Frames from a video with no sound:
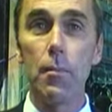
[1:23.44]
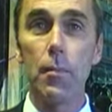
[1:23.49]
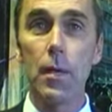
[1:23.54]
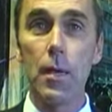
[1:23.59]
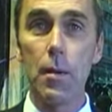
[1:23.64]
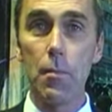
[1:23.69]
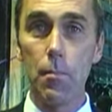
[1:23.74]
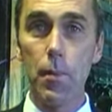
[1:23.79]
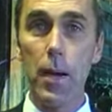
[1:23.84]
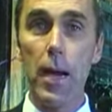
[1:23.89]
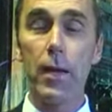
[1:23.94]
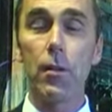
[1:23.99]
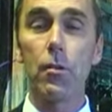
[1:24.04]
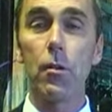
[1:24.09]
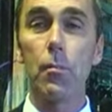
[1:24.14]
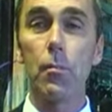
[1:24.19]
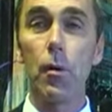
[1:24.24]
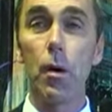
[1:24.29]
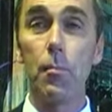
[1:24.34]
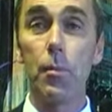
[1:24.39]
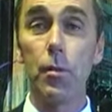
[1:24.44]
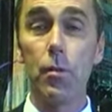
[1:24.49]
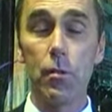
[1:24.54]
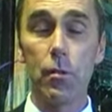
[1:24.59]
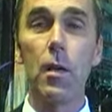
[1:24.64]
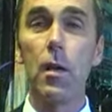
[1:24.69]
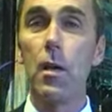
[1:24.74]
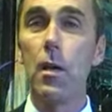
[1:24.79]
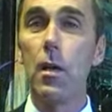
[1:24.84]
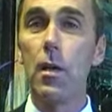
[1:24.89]
impact on my
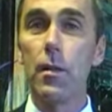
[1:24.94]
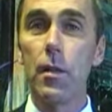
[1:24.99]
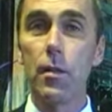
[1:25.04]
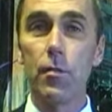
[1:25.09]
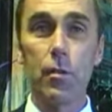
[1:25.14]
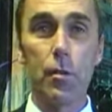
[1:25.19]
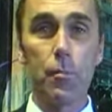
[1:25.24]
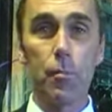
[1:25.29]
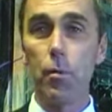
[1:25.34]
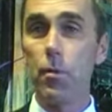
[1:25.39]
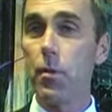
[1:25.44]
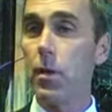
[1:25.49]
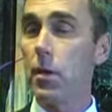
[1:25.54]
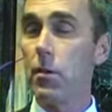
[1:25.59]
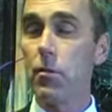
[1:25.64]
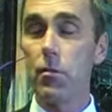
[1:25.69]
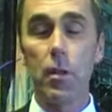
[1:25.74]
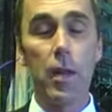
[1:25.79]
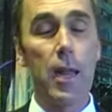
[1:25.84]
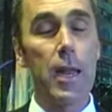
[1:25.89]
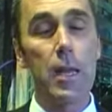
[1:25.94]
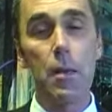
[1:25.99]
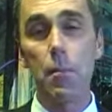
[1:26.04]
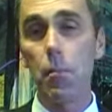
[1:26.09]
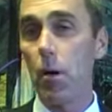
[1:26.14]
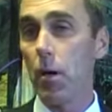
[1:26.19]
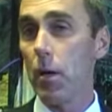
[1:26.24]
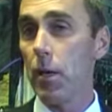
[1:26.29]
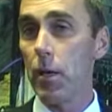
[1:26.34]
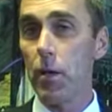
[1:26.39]
business. There's simple things that
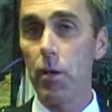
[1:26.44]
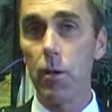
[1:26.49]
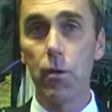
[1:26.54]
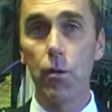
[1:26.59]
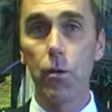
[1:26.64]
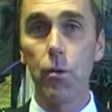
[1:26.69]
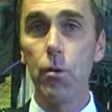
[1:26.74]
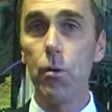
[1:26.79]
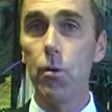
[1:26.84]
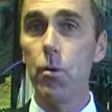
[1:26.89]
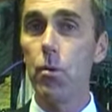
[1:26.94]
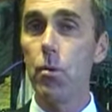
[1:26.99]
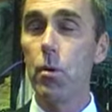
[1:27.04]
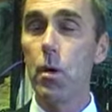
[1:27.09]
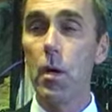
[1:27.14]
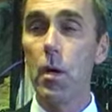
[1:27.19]
anybody can do.